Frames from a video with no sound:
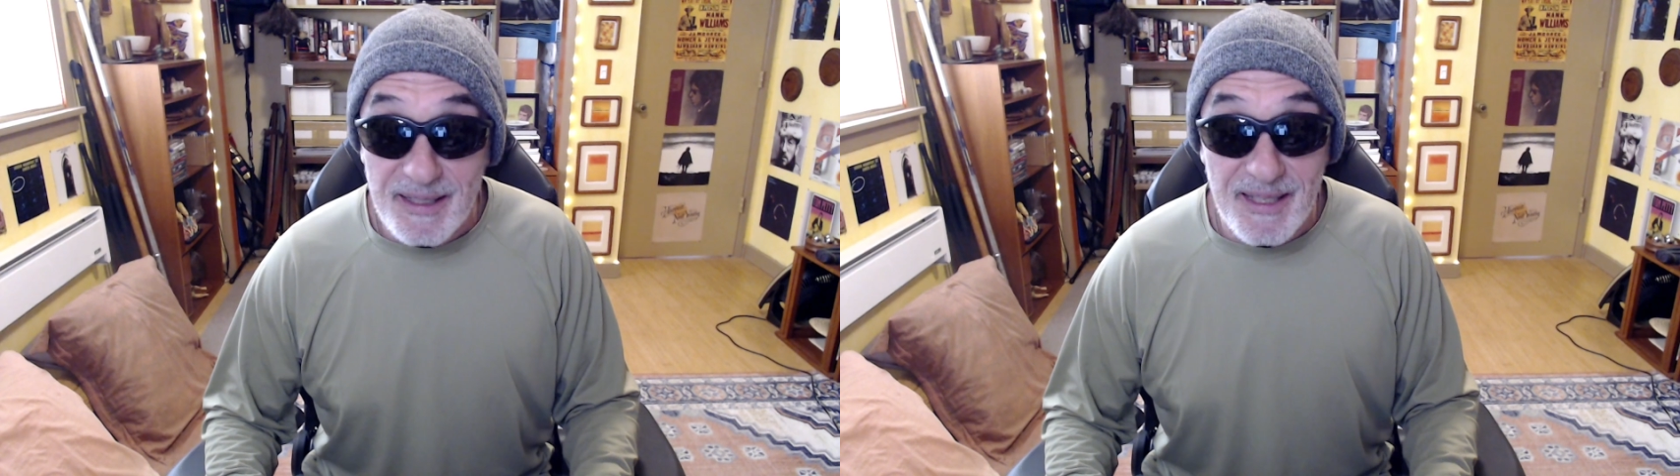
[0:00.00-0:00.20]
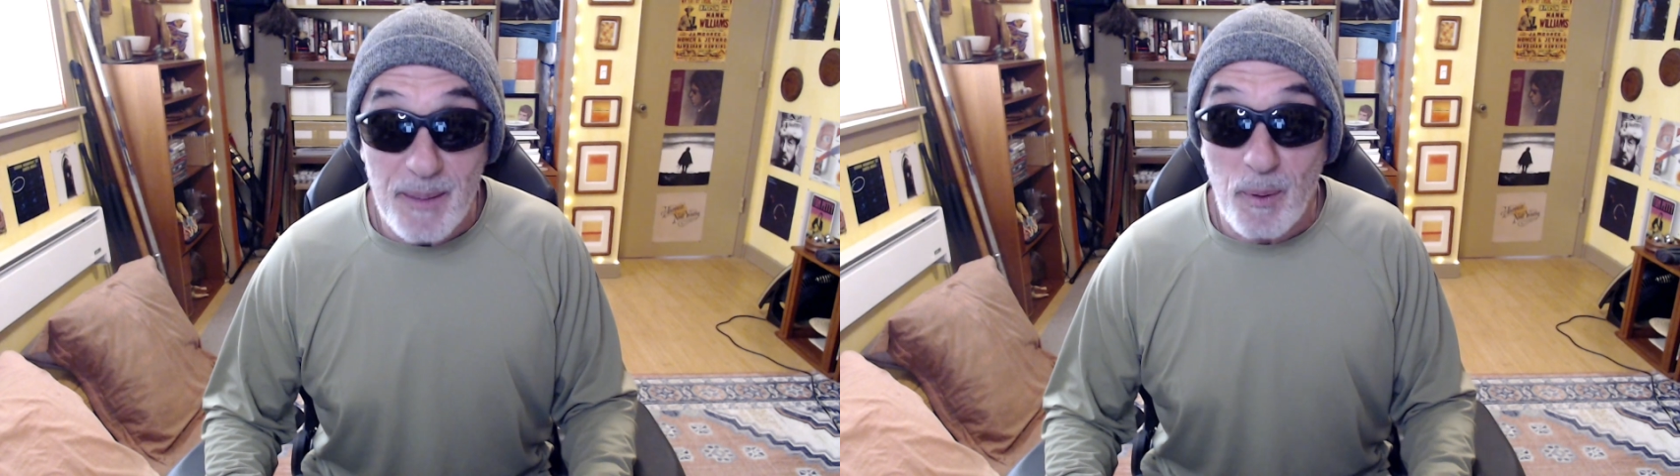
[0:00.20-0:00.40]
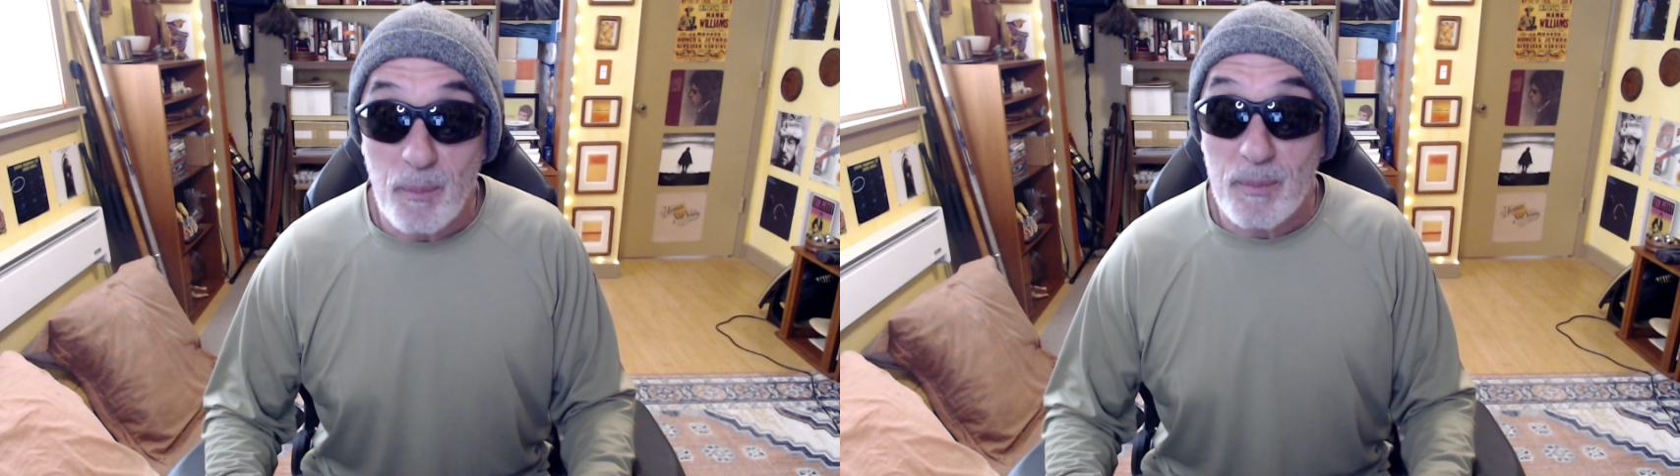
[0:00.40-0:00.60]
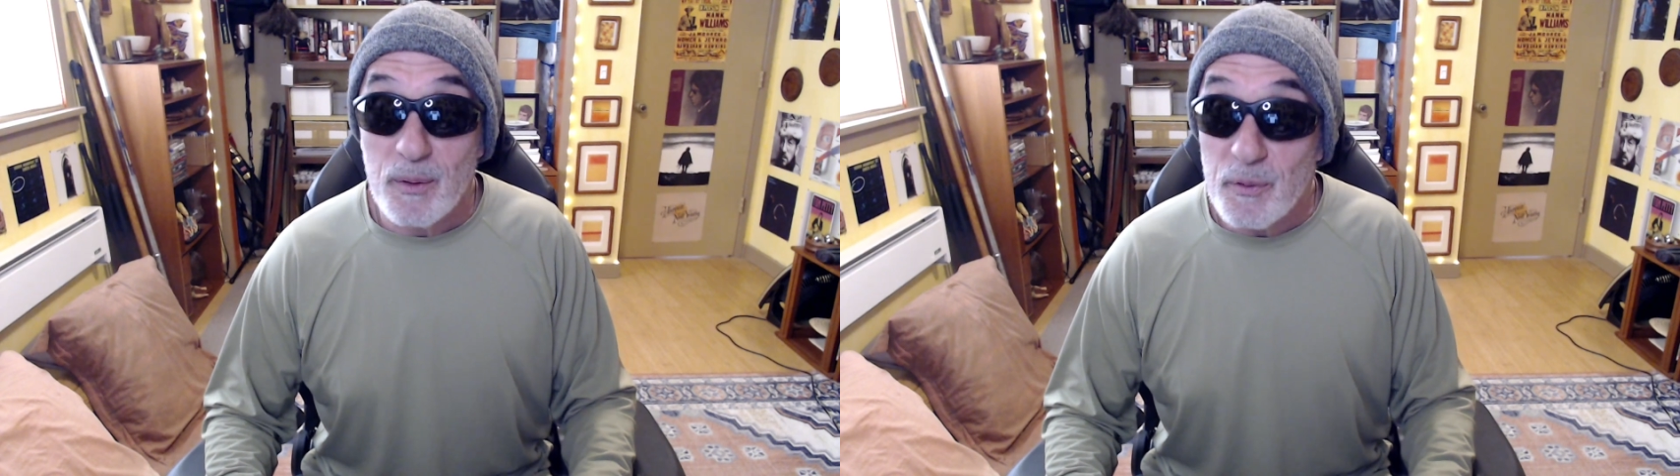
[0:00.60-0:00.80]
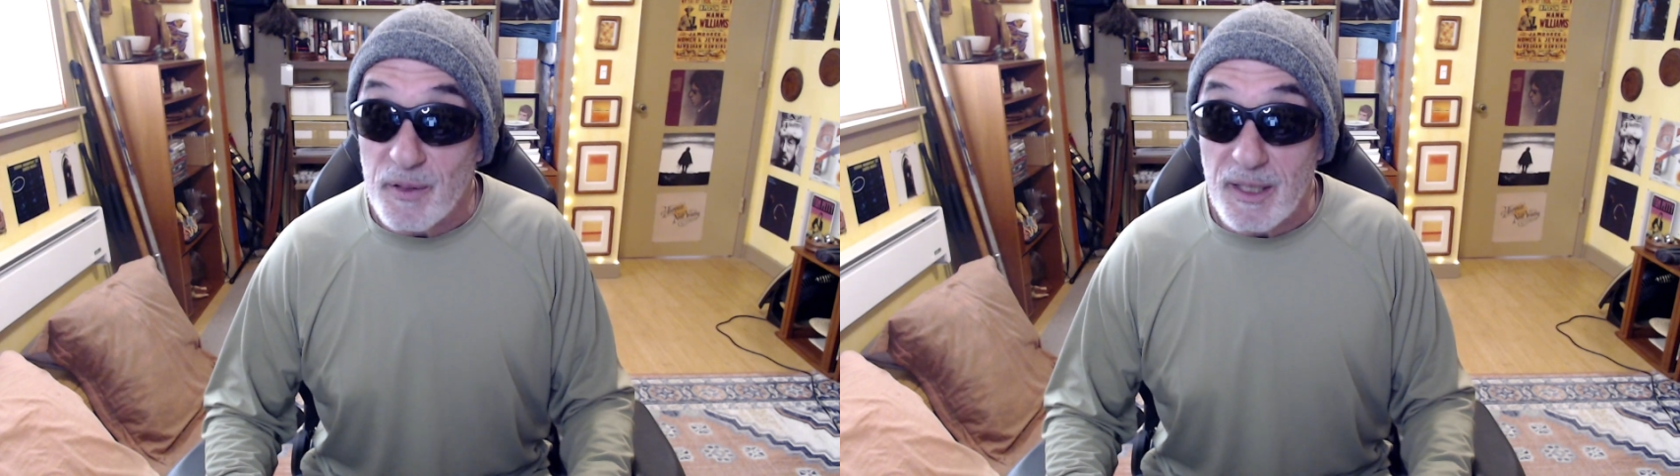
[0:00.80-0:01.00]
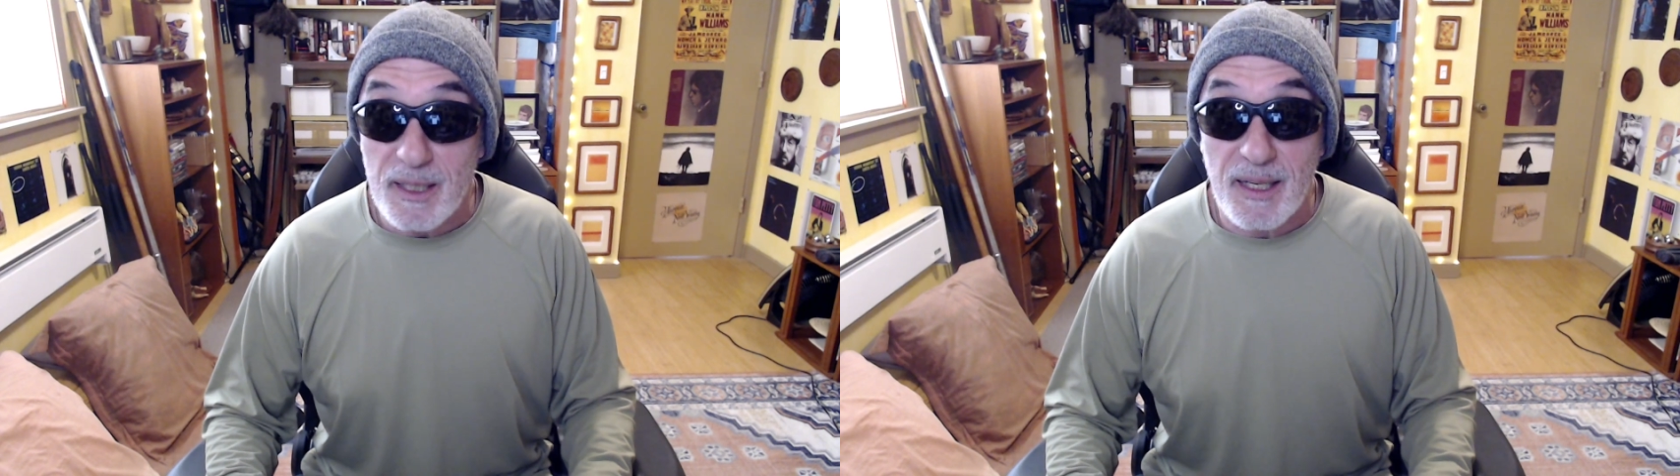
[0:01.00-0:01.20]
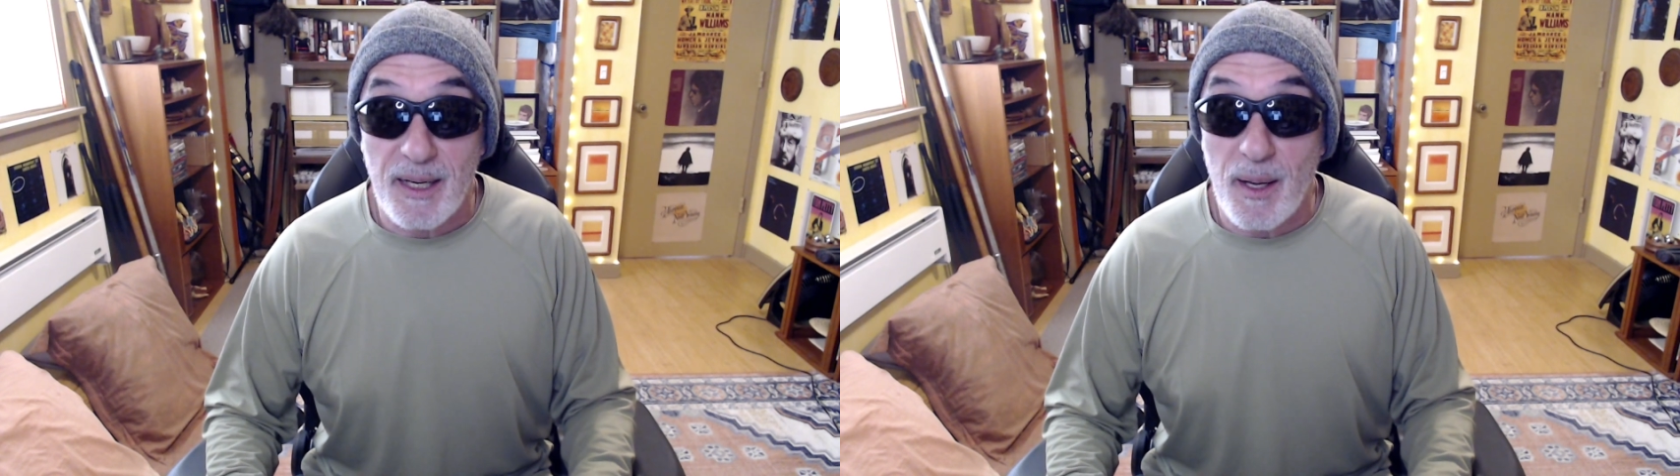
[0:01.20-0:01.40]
keep moving,